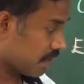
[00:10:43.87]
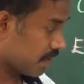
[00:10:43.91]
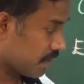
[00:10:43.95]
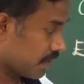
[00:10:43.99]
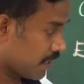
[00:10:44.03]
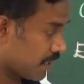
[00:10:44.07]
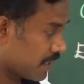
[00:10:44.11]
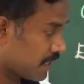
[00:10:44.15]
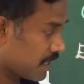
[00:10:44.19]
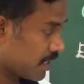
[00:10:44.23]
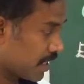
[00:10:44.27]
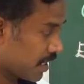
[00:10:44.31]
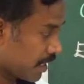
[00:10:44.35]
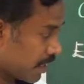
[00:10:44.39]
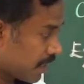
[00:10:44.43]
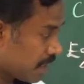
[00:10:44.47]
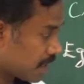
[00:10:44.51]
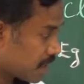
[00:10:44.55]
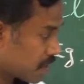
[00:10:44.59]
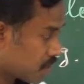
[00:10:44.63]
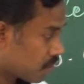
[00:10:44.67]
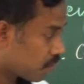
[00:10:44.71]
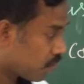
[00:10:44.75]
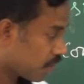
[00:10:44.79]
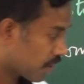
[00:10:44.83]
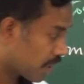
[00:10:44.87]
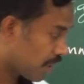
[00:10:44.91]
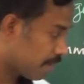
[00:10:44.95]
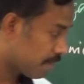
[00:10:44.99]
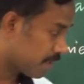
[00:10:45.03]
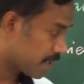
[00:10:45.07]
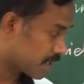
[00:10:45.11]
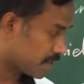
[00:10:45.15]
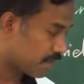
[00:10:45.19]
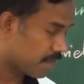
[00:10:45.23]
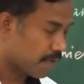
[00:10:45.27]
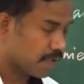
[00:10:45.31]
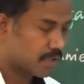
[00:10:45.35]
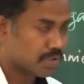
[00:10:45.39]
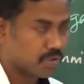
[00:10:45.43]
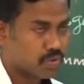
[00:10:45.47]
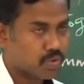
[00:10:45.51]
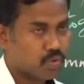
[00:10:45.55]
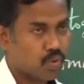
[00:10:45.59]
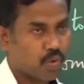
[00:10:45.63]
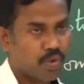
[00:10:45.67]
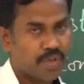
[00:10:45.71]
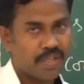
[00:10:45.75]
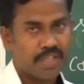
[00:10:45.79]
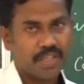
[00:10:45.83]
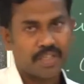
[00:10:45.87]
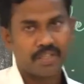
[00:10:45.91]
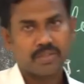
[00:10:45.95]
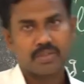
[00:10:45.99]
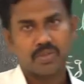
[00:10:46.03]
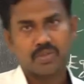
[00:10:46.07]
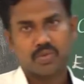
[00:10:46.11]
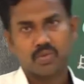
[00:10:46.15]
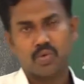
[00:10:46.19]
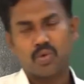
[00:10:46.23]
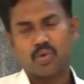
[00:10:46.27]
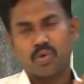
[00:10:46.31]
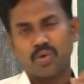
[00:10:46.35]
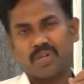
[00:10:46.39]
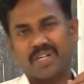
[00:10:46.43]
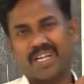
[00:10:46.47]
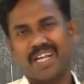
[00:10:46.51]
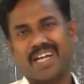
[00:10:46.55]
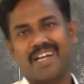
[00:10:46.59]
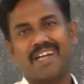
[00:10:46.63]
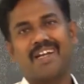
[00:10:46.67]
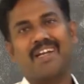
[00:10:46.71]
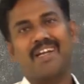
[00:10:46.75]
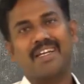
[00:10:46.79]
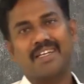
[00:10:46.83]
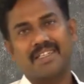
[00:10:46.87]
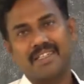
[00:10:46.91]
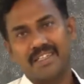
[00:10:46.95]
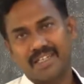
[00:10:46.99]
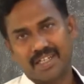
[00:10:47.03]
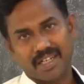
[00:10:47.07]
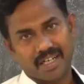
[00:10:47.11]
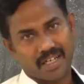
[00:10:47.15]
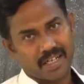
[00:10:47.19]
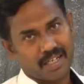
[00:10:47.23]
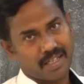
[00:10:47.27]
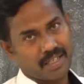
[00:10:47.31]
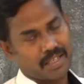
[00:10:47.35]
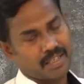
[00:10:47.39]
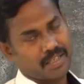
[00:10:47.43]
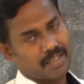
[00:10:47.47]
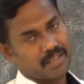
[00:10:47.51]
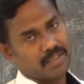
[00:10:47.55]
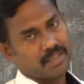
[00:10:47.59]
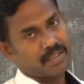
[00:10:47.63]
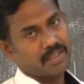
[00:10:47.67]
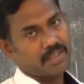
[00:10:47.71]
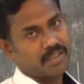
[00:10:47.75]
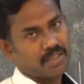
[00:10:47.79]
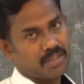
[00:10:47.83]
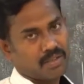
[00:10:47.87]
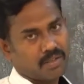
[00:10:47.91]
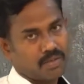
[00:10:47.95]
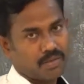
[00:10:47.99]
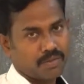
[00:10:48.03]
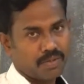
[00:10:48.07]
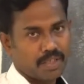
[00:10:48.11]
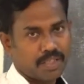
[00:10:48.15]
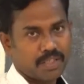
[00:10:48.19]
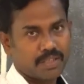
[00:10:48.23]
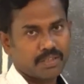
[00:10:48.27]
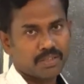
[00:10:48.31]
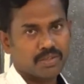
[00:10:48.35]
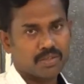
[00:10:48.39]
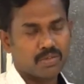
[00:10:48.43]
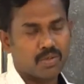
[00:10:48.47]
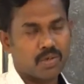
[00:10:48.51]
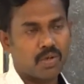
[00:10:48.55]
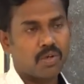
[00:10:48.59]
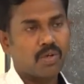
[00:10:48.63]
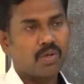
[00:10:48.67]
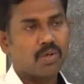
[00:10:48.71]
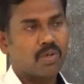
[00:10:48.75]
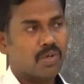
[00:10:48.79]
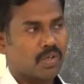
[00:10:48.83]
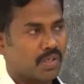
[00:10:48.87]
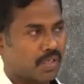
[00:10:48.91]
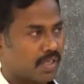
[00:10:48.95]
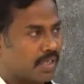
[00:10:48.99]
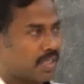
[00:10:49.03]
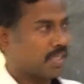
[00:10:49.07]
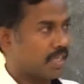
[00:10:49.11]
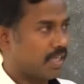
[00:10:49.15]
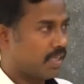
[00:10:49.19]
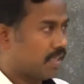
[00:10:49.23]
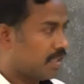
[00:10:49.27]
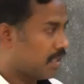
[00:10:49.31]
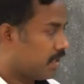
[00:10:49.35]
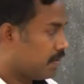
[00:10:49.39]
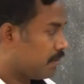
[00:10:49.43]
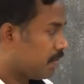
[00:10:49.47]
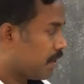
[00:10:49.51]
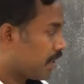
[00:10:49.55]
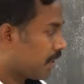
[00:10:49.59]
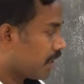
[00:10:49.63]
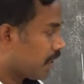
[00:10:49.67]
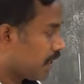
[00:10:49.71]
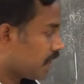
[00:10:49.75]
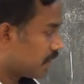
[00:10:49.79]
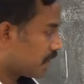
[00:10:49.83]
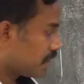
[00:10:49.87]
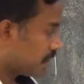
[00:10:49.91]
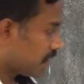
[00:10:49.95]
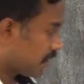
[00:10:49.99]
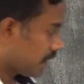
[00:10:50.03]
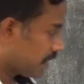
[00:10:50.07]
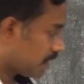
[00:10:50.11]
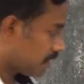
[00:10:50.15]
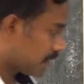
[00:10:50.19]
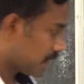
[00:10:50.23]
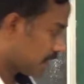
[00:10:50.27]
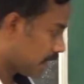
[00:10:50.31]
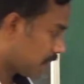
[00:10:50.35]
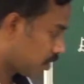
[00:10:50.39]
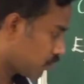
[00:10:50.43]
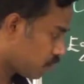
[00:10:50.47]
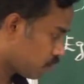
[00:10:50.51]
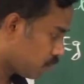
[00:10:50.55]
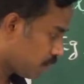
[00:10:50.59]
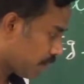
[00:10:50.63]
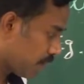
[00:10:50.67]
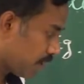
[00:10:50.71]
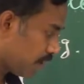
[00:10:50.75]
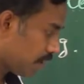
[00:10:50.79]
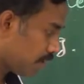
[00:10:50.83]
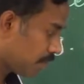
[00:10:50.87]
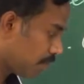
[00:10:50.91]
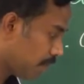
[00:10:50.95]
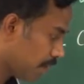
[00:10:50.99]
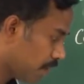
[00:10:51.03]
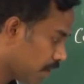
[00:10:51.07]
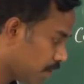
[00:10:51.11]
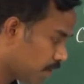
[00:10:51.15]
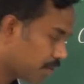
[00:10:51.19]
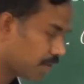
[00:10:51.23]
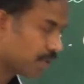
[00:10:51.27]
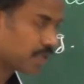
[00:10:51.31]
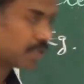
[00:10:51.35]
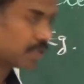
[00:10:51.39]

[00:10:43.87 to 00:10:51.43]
that is the Xii-Std flower, showing so dull in color, looking so dull because they seem to be below the